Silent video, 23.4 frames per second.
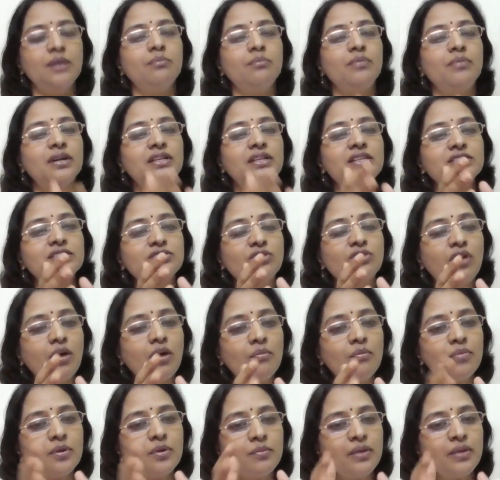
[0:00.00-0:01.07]
But these
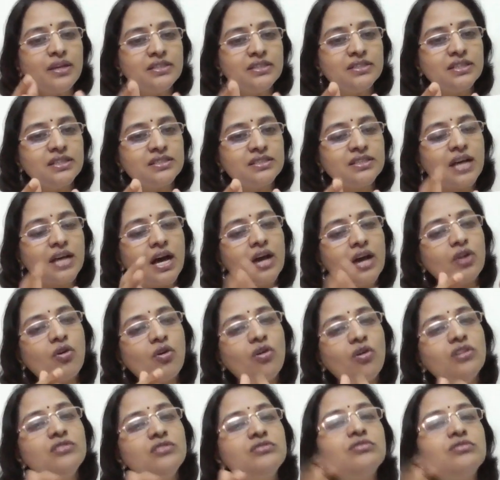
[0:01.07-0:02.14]
compromises are
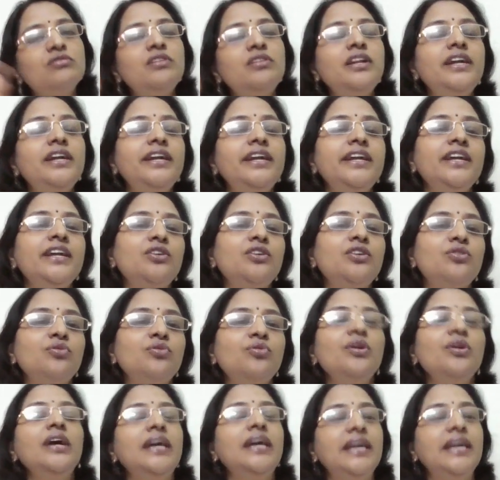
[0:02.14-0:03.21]
also leading
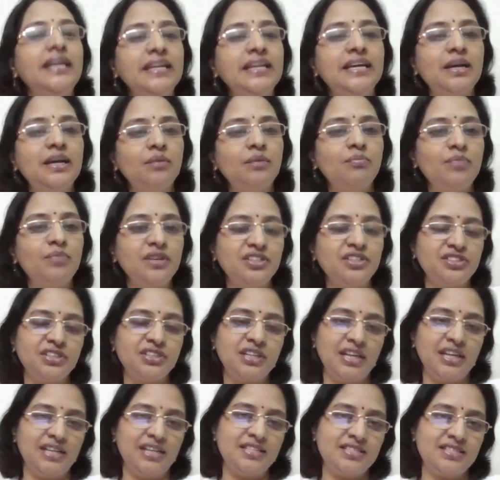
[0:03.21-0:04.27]
to
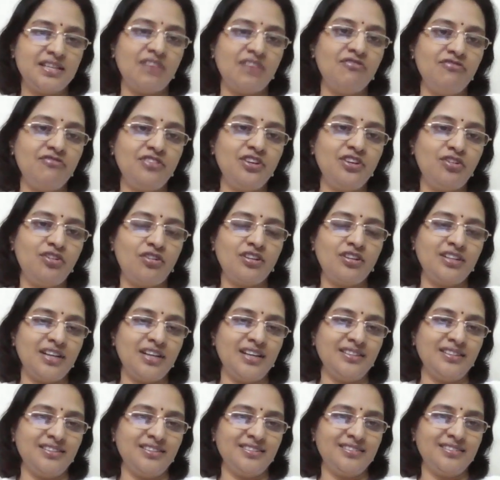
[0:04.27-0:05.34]
incompletion in some way or the
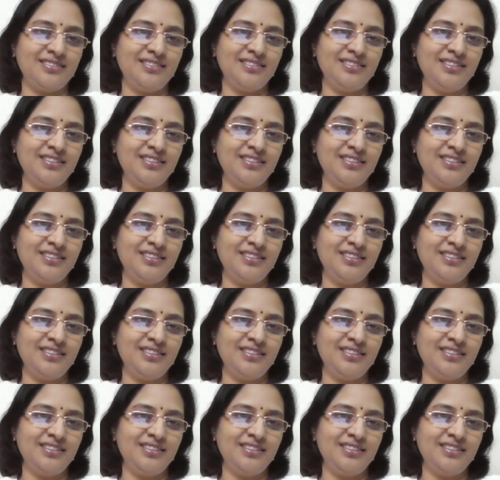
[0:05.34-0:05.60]
other.